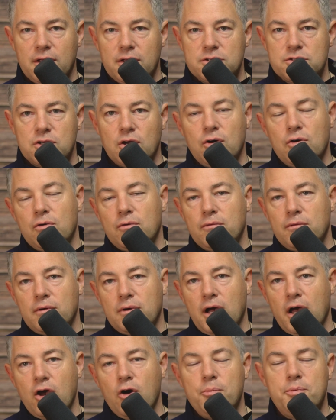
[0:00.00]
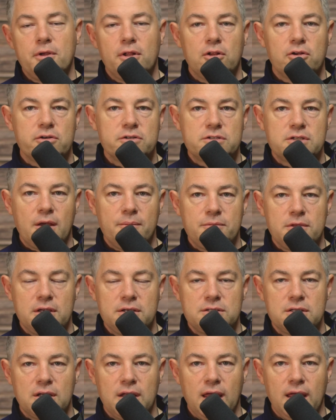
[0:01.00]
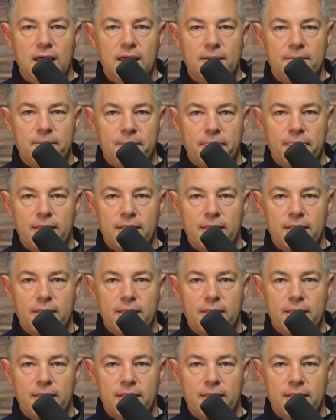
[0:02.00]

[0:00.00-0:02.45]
So I hope you learned something today.